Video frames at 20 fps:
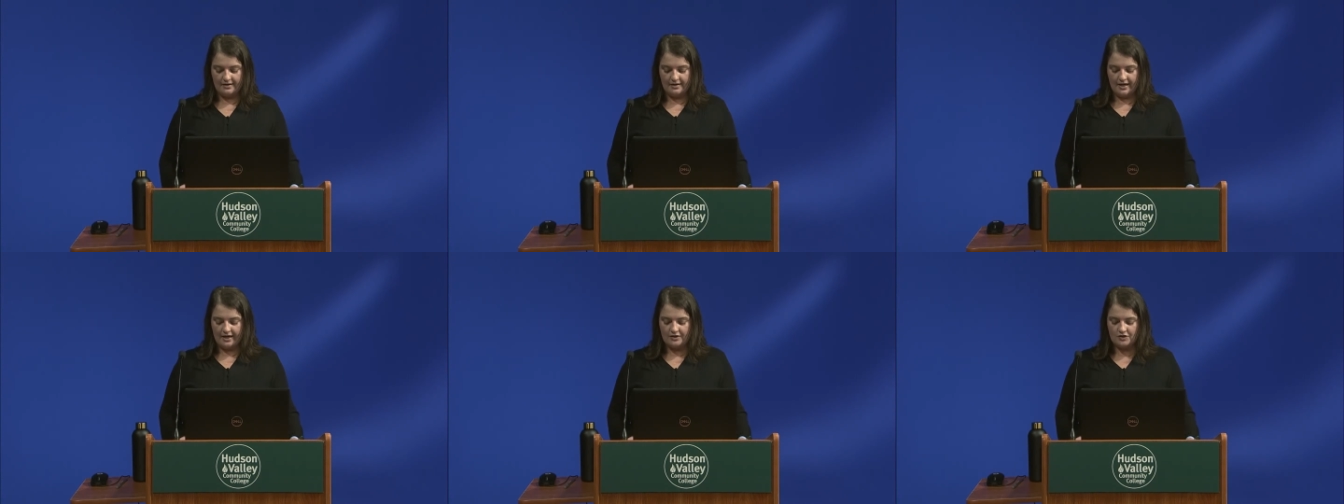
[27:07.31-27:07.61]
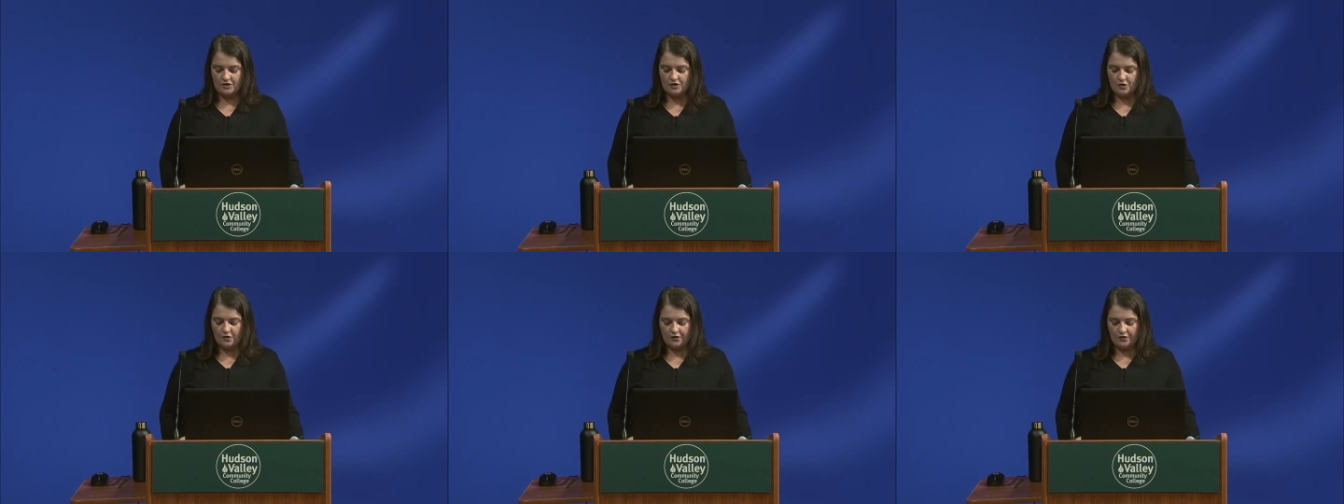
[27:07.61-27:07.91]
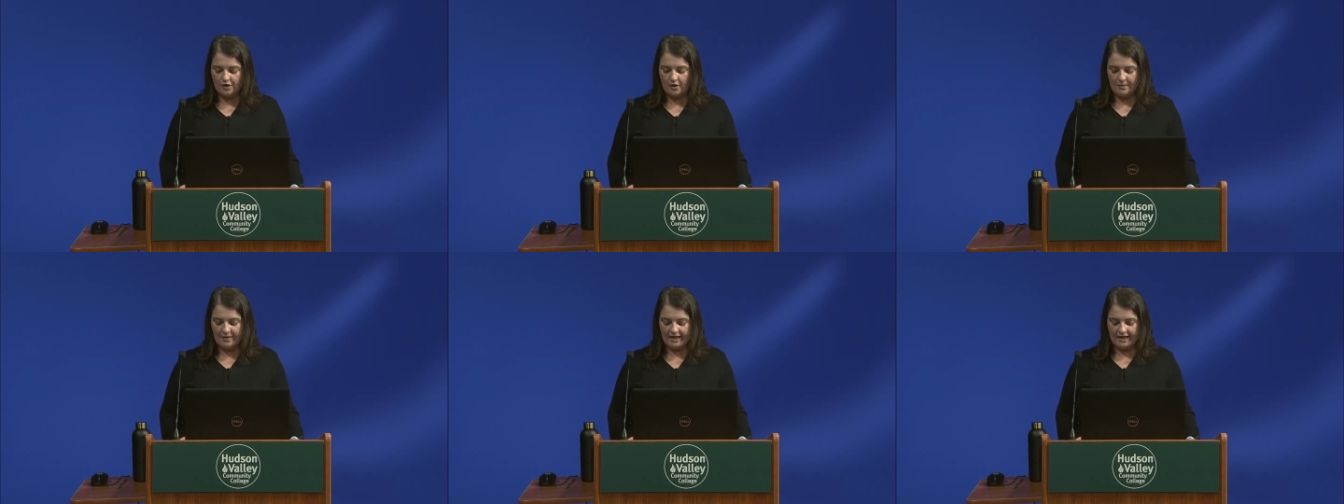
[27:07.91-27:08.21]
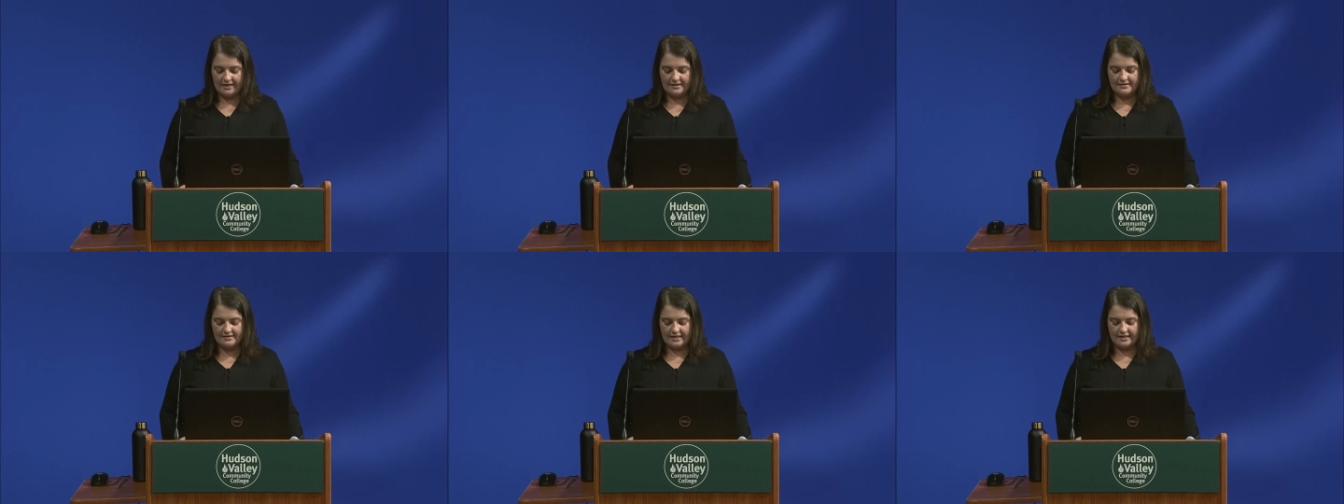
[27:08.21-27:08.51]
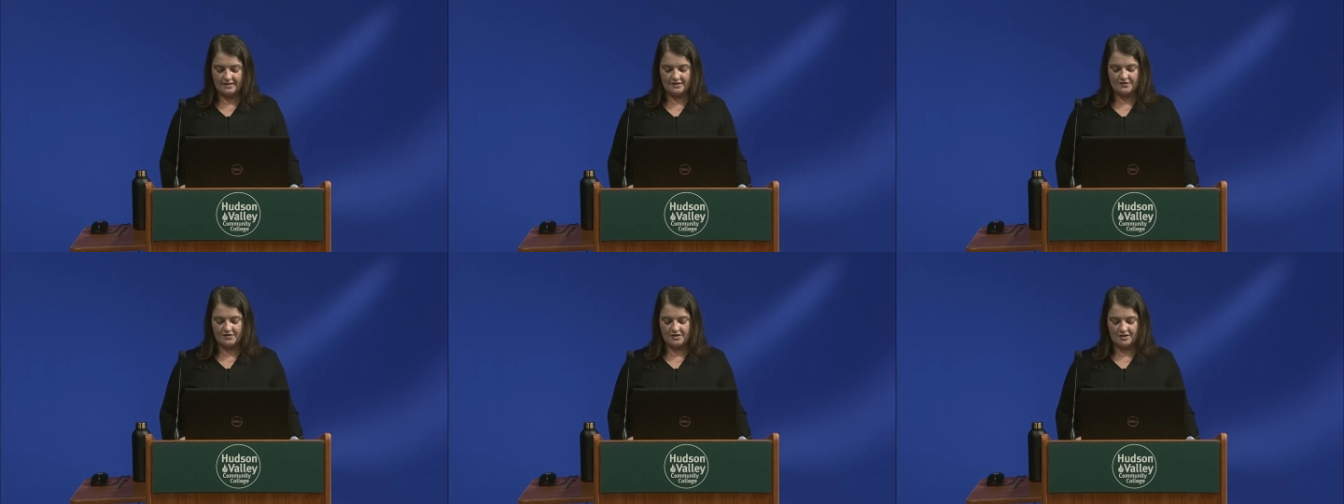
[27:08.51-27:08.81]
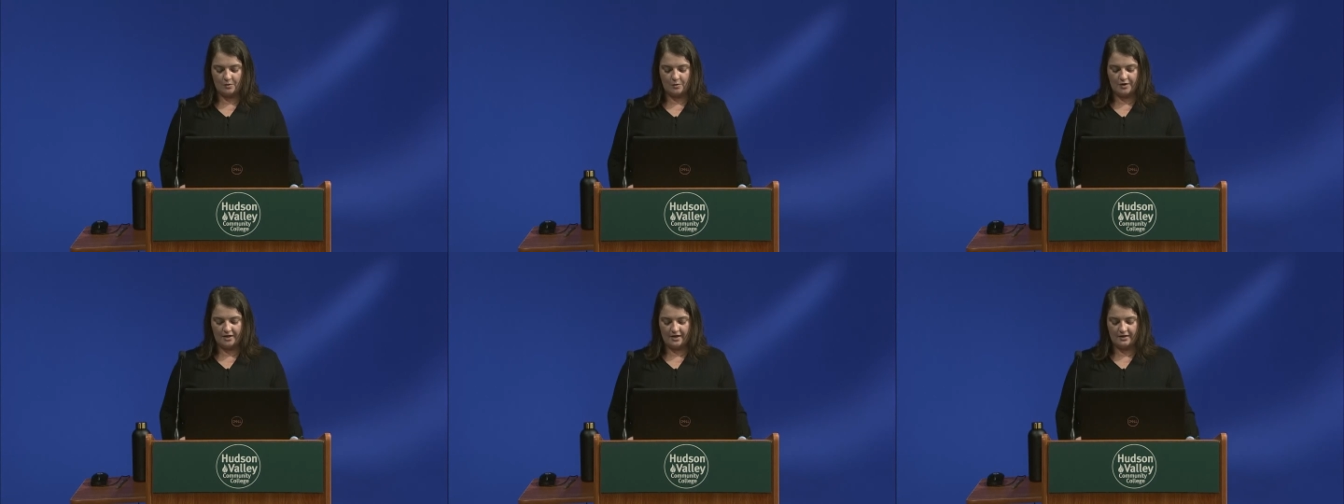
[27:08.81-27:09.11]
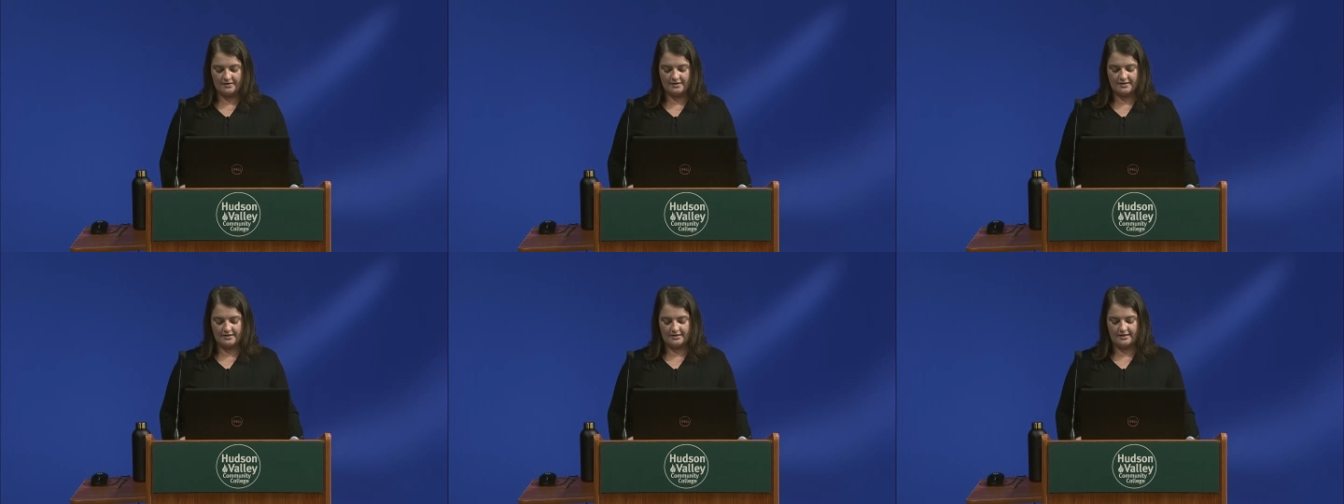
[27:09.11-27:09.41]
and just overall making sense of someone
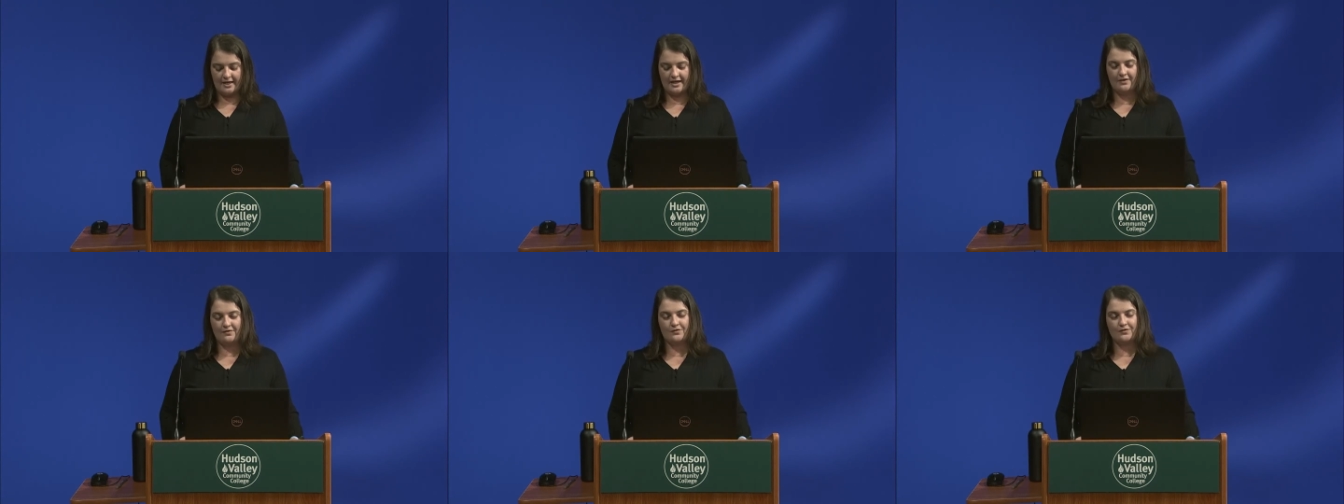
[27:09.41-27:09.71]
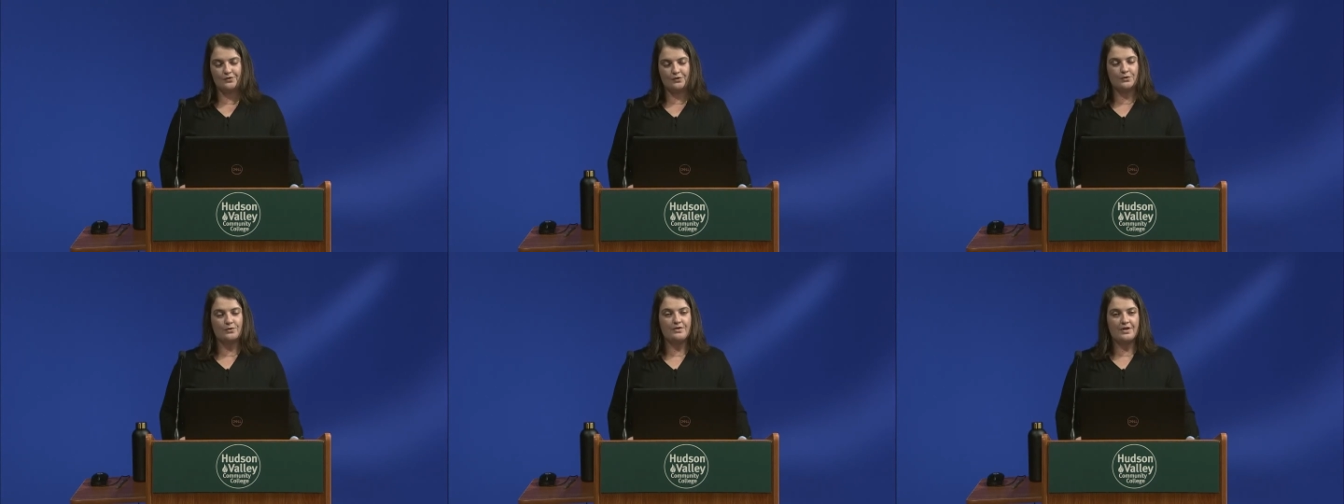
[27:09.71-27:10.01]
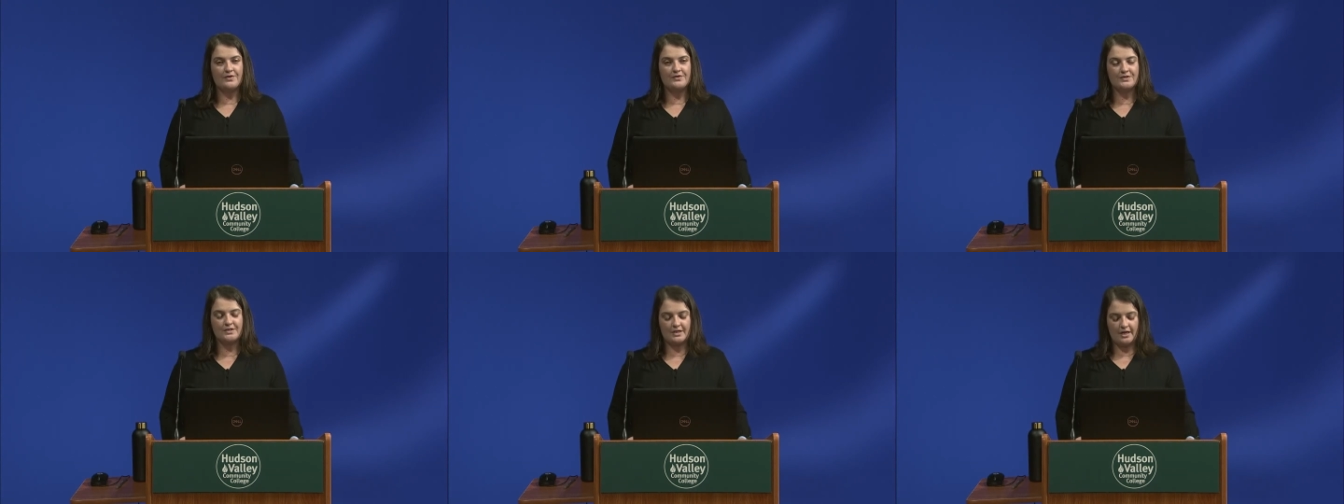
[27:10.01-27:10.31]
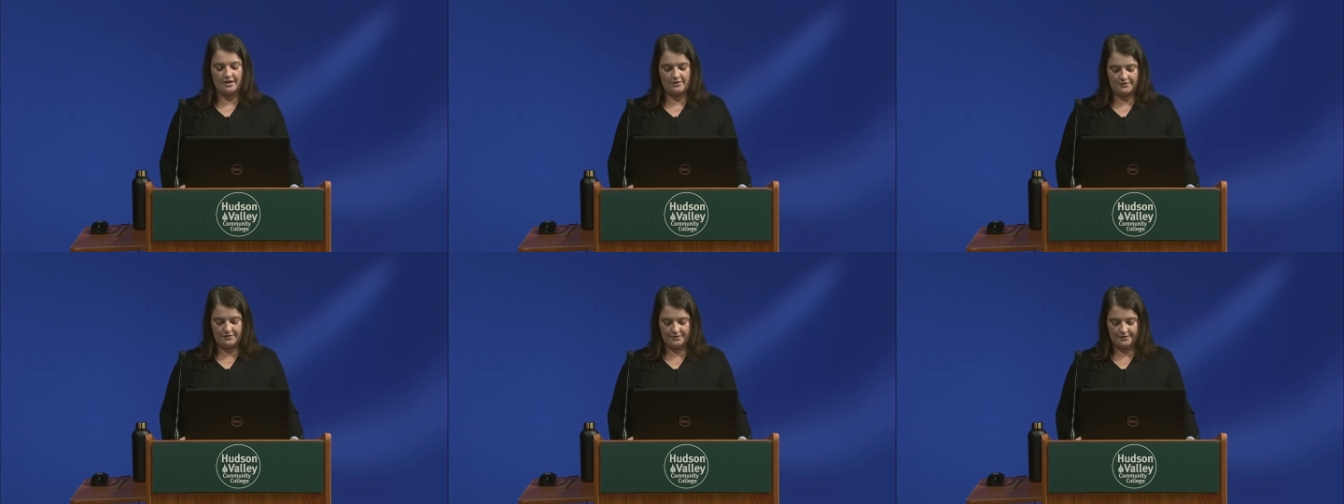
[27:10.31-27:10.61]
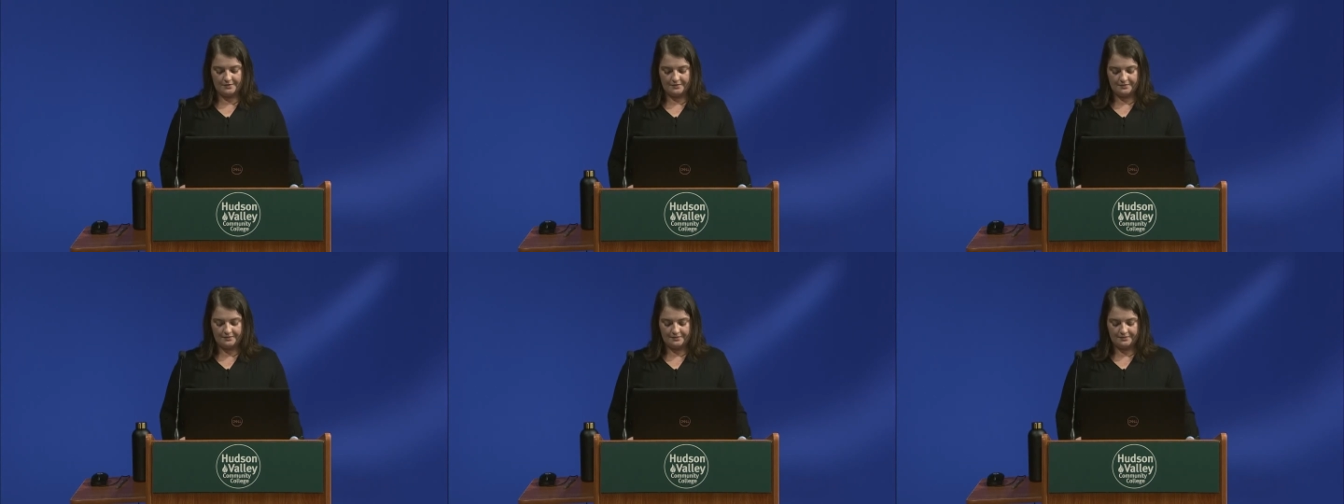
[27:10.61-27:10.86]
else's life through their stuff.